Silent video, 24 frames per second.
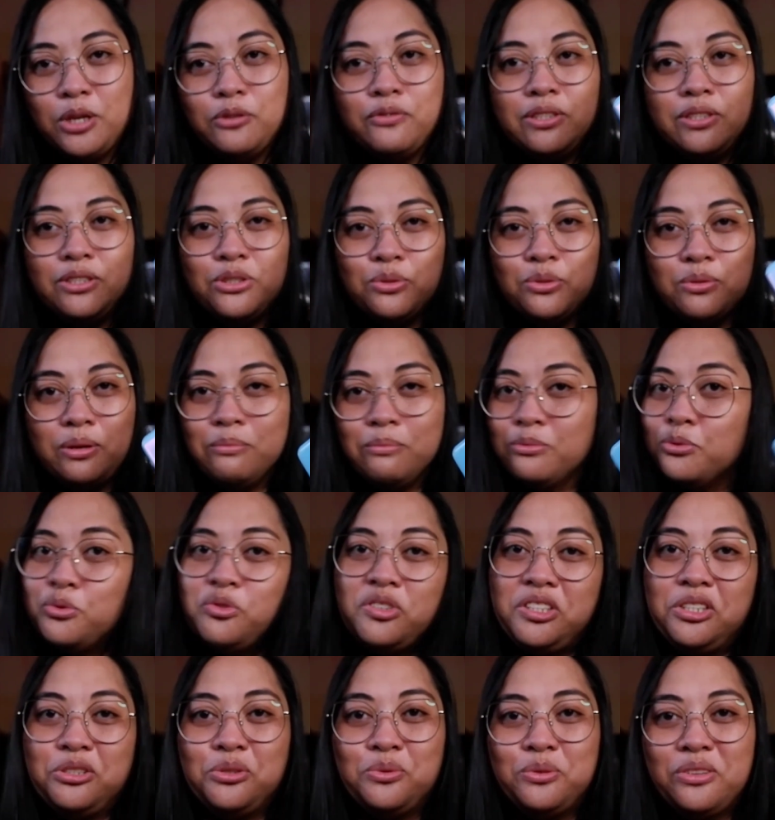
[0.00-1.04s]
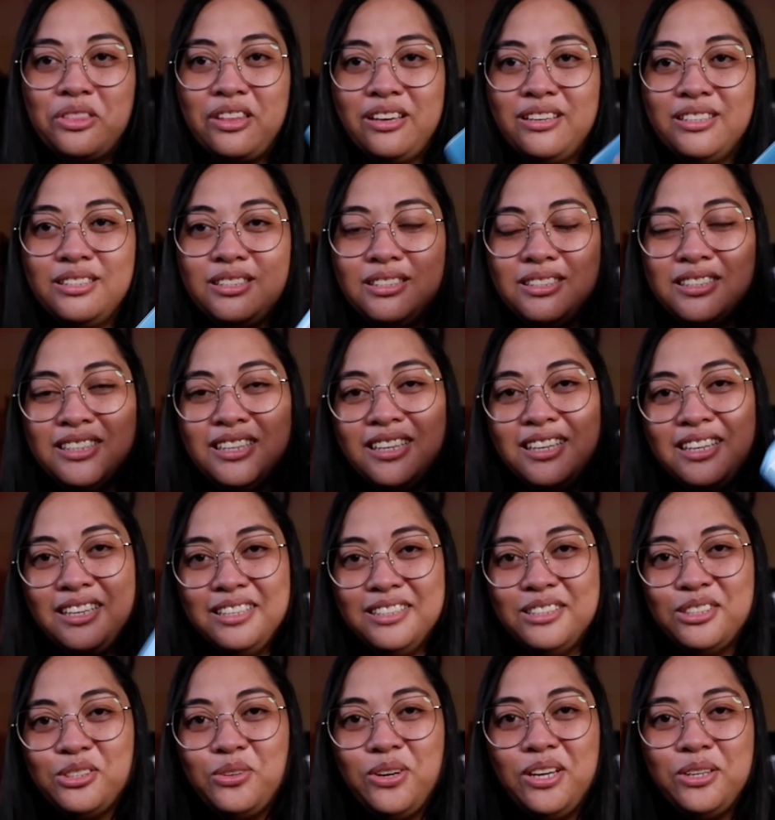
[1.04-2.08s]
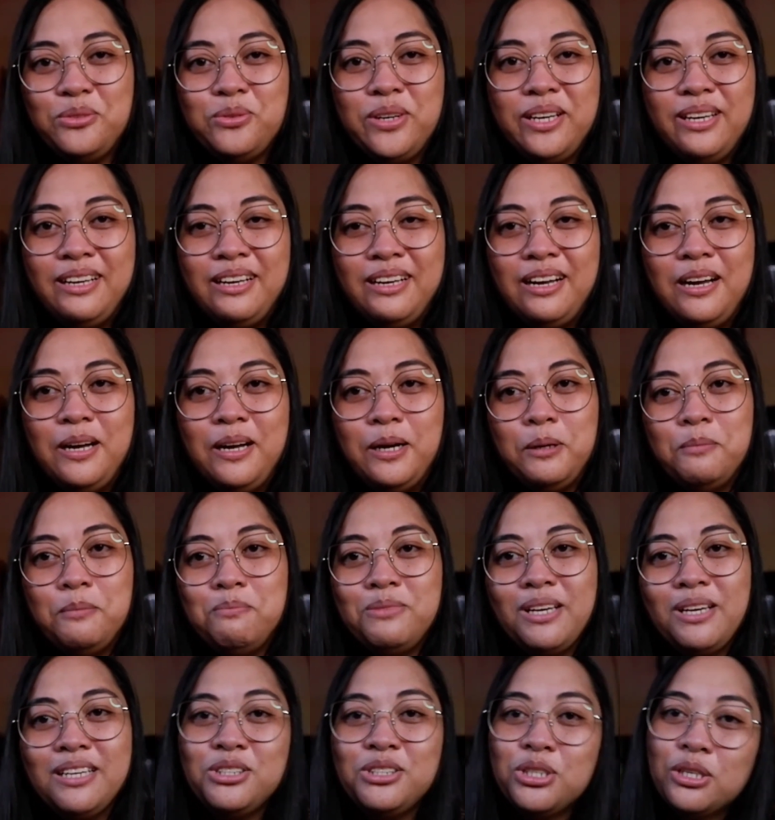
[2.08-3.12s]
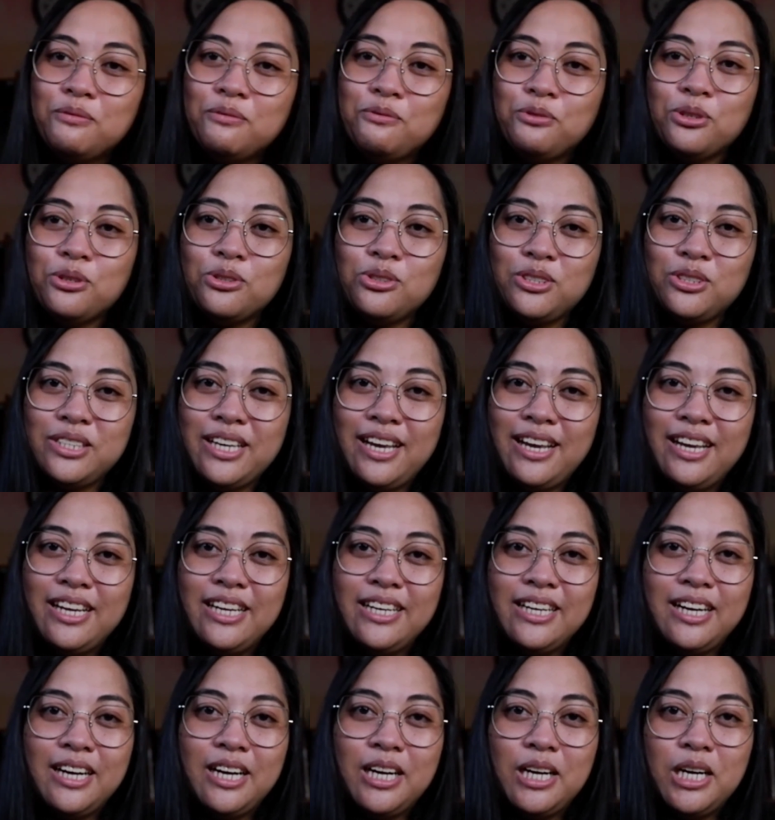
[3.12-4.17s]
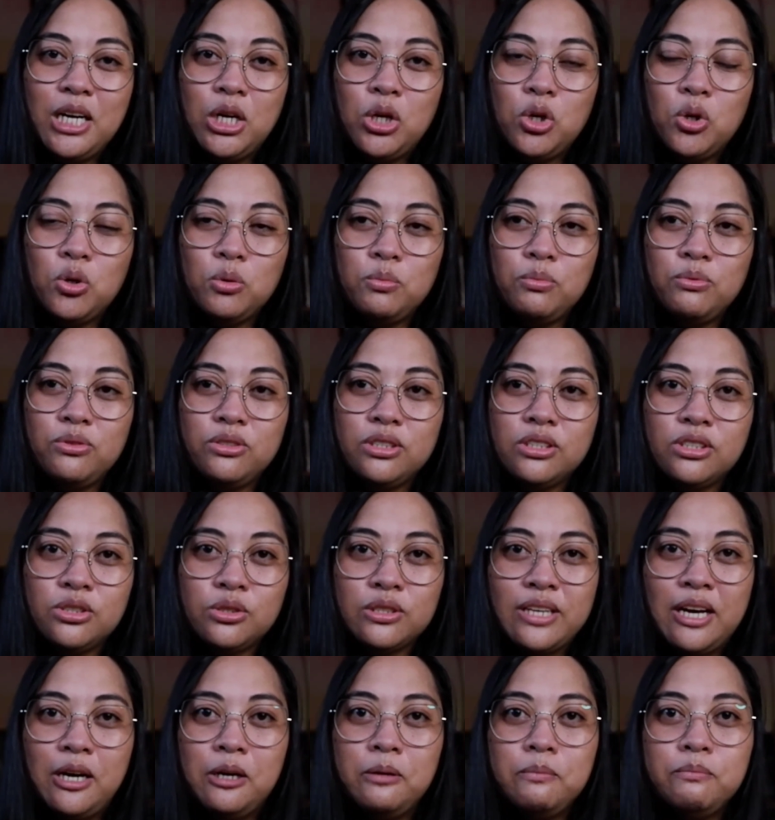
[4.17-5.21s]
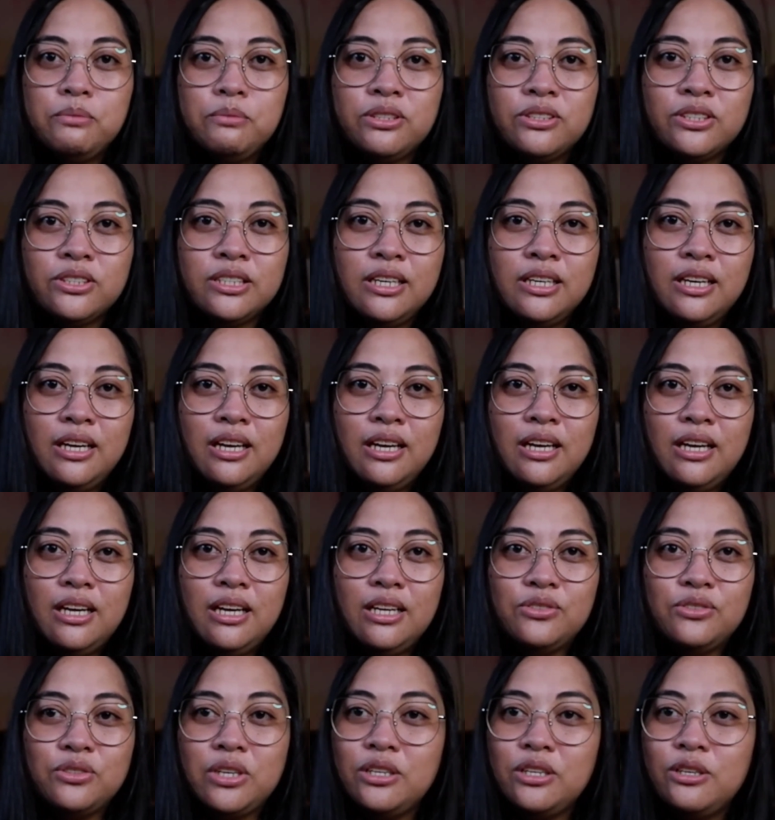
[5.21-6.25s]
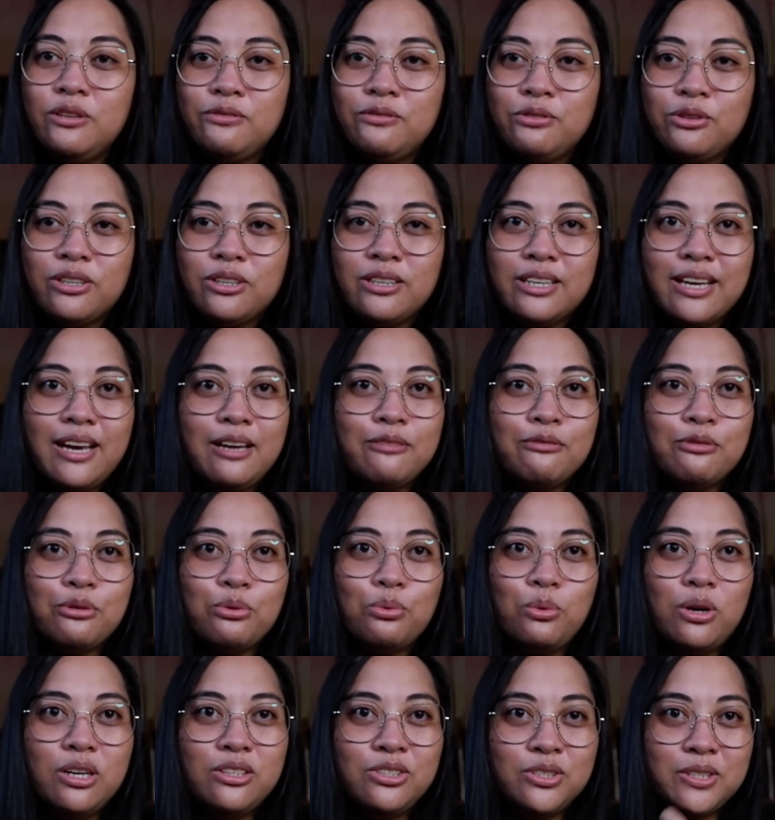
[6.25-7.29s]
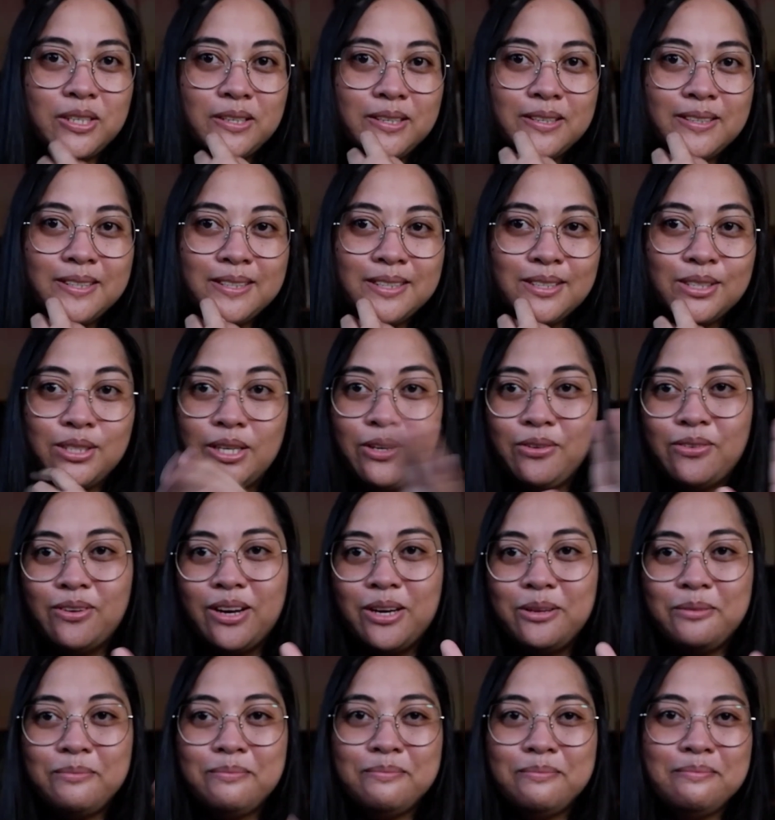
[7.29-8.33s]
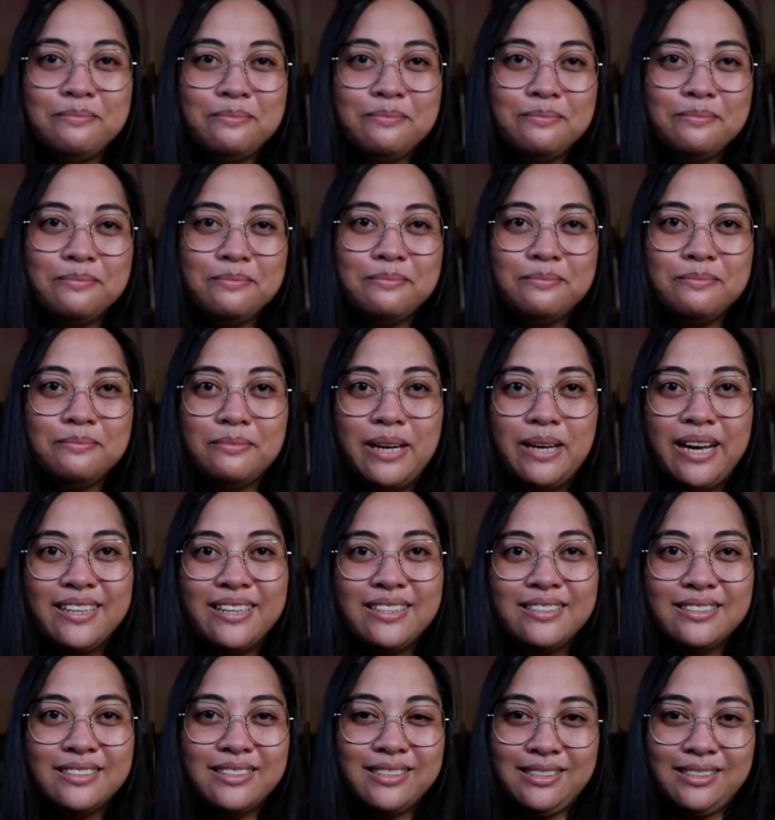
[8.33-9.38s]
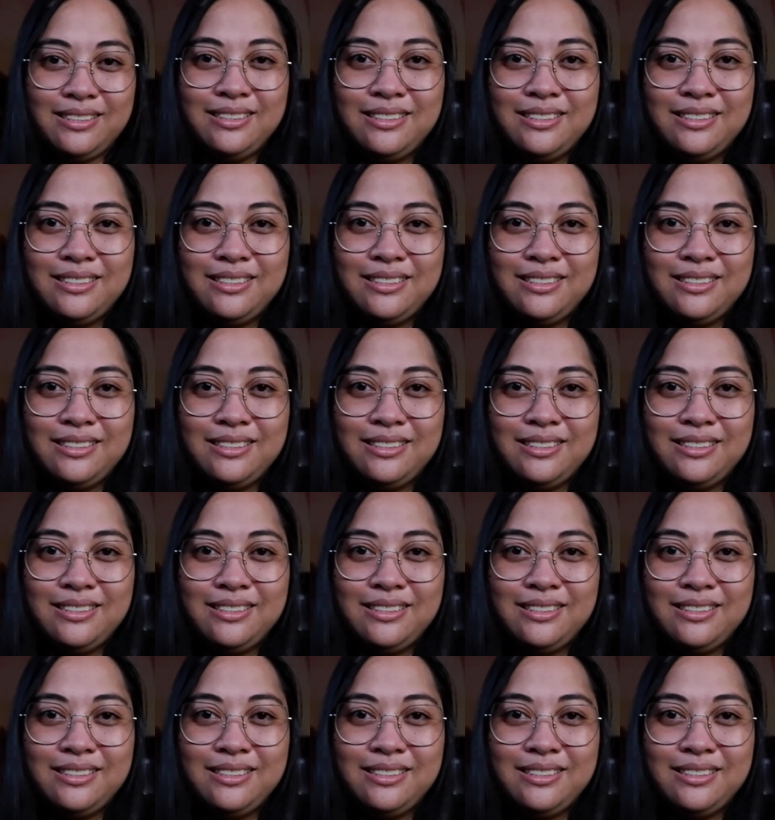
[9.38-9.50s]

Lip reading: finished with this. So anyway, that's it for today. I hope this helps. And thank you again for watching. See you around. Bye.